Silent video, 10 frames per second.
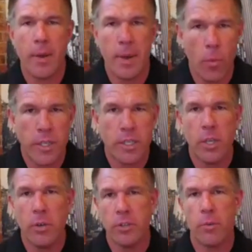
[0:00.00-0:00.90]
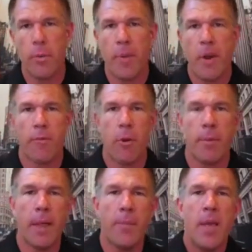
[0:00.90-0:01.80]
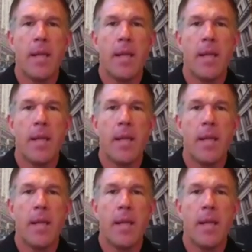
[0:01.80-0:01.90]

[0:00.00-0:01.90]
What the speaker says: and what to use in a repair formula.